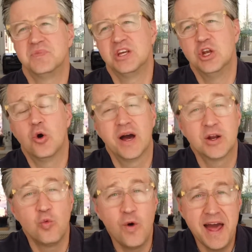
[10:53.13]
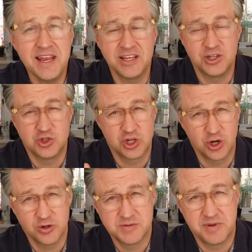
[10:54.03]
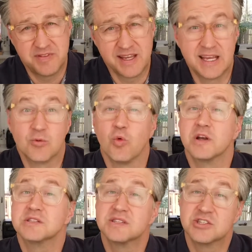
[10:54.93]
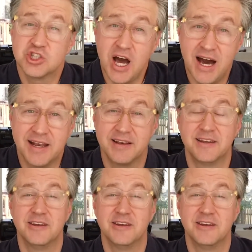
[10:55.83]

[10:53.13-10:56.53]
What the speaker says: at a wedding, you should always be thinking, what is the shot?